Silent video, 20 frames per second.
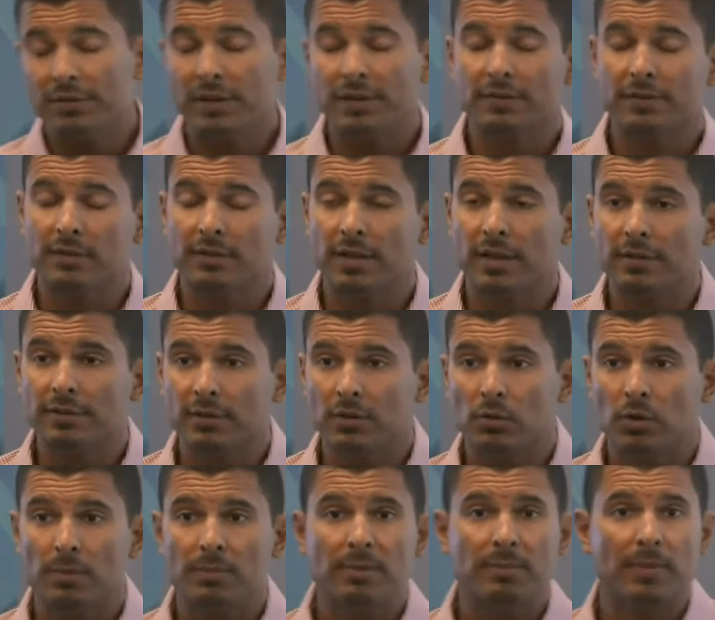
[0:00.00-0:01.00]
us as a
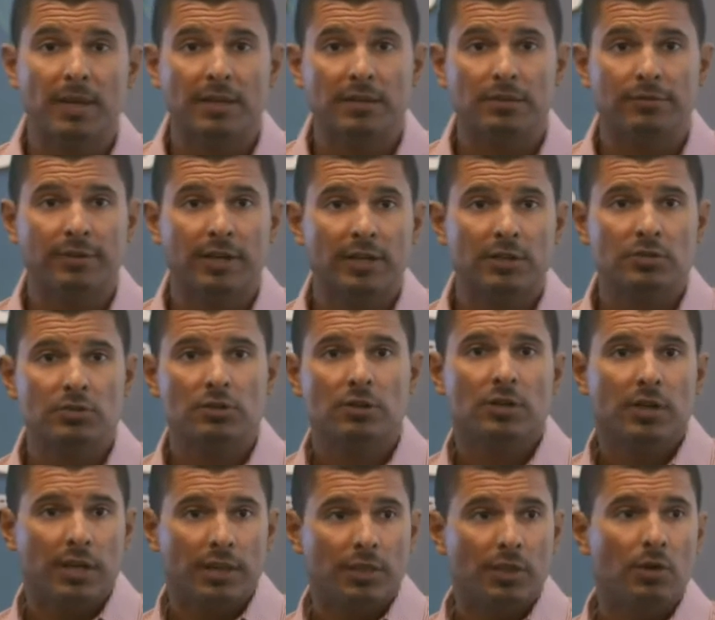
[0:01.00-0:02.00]
test equipment
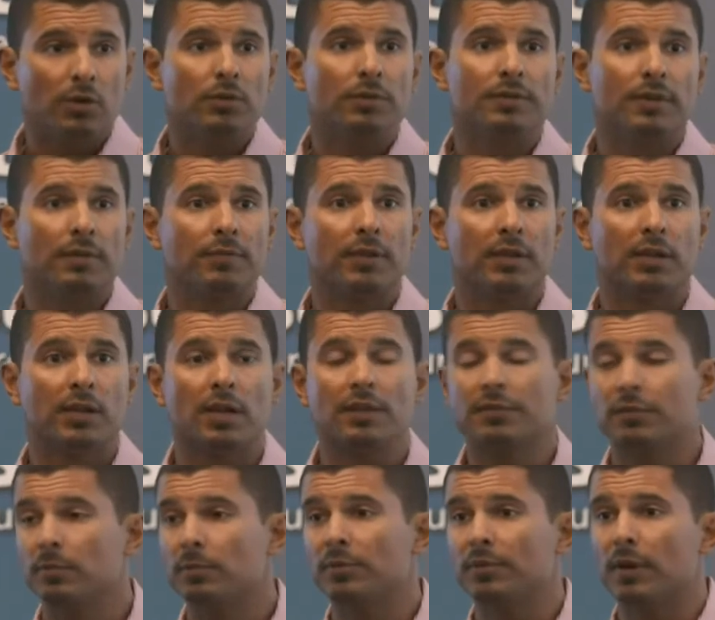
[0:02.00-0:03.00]
manufacturer and those of the
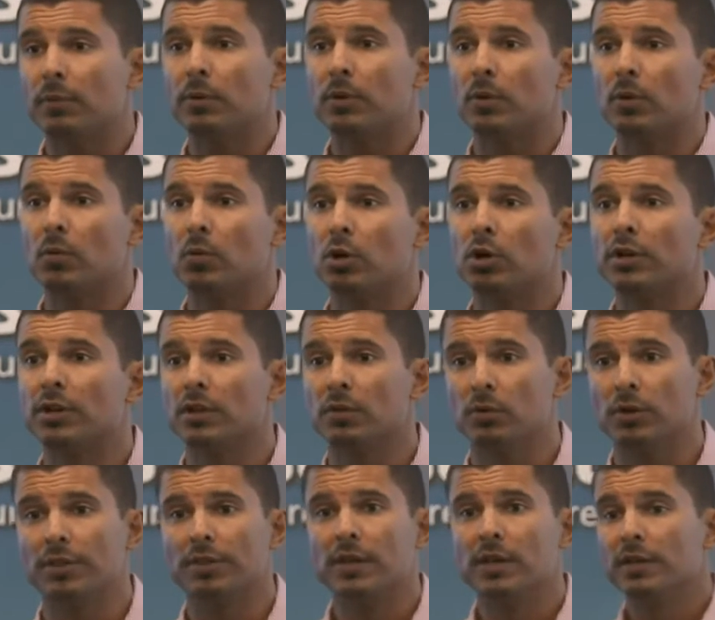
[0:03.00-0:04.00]
customers that we were
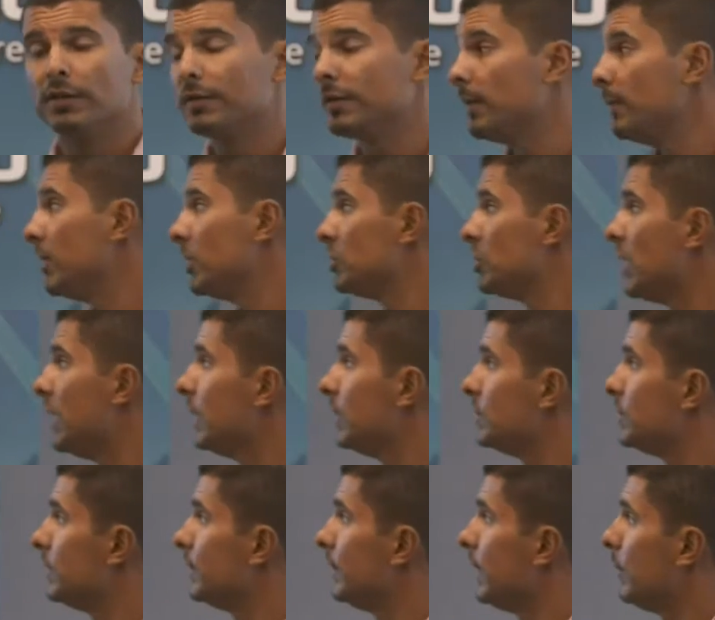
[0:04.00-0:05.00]
working with, some of the
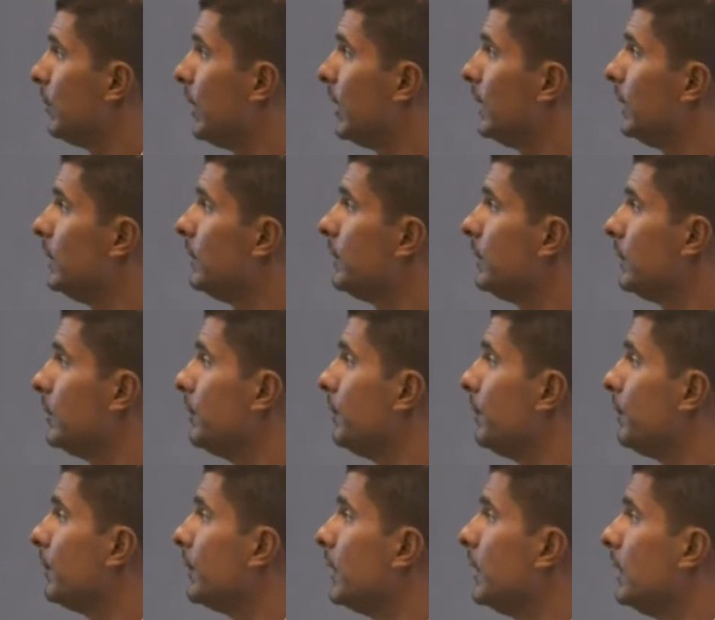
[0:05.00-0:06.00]
challenges they ran
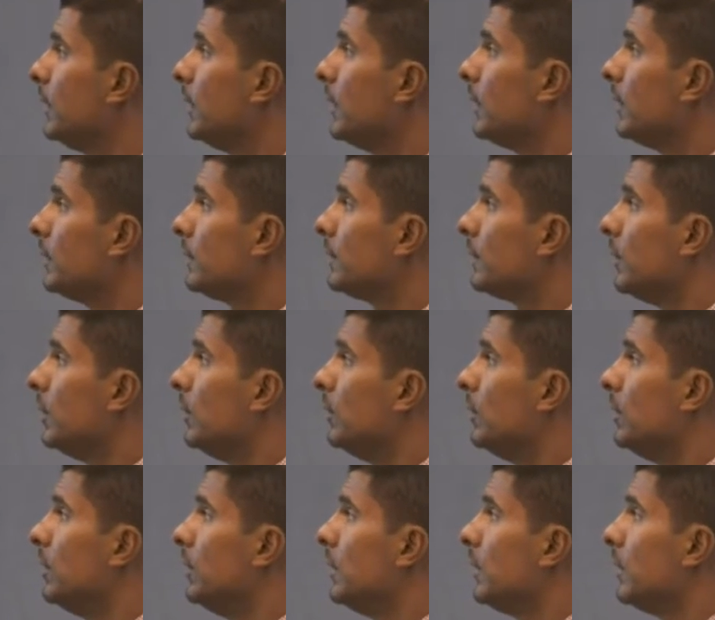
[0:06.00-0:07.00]
into.
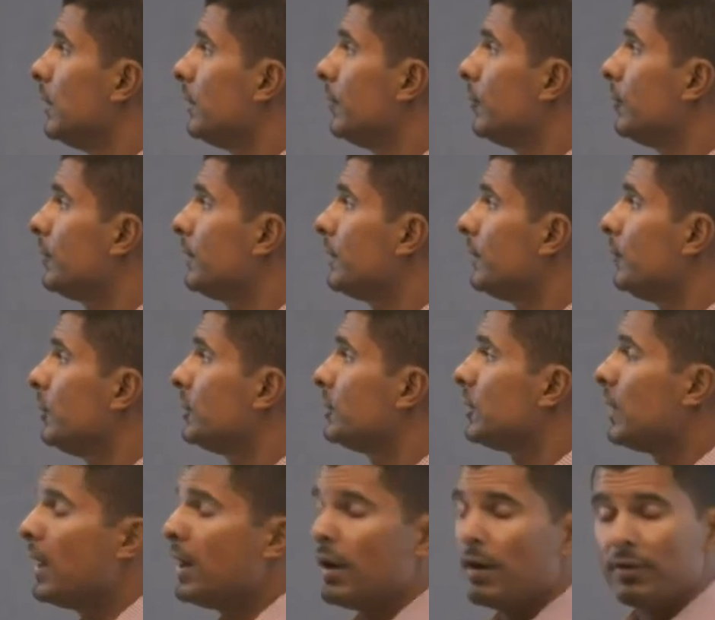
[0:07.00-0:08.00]
So first of
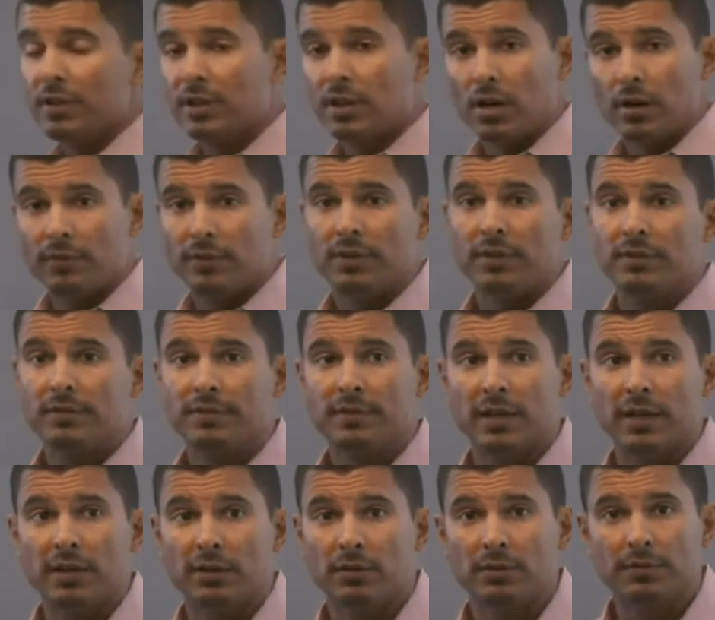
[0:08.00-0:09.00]
which, I already covered this
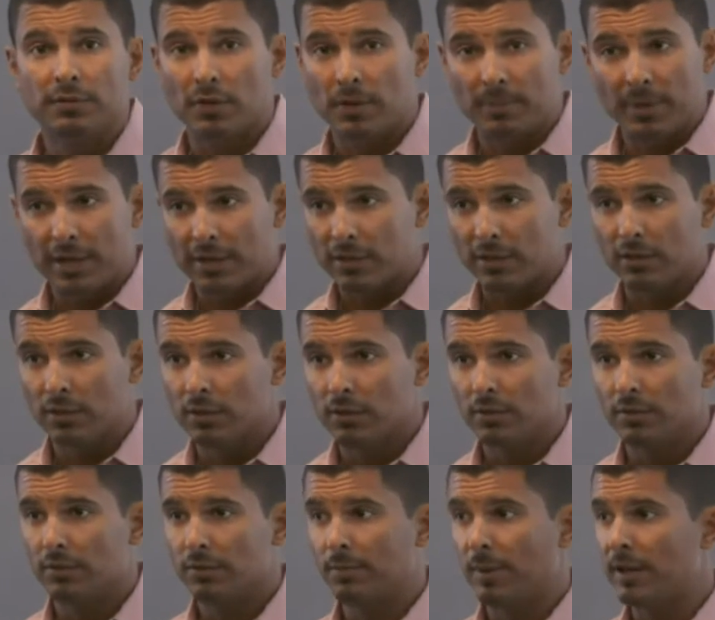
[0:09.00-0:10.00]
standard, so I'm not going
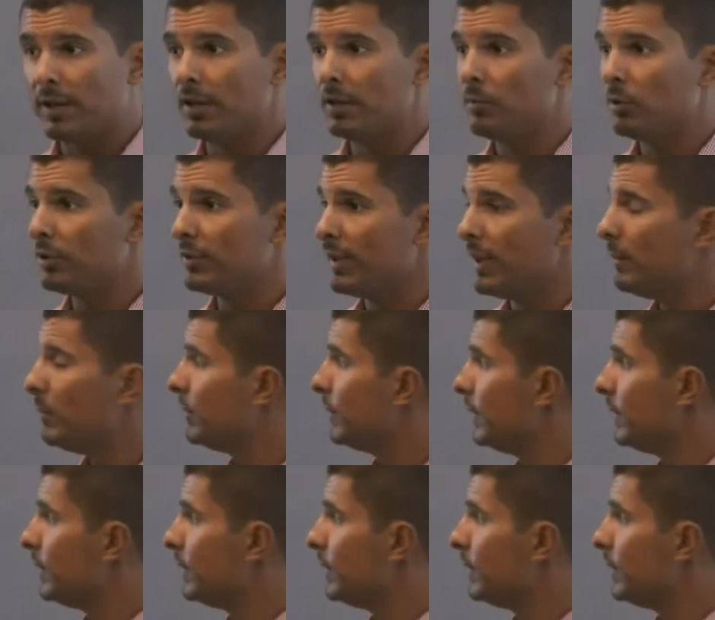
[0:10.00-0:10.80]
to spend any more time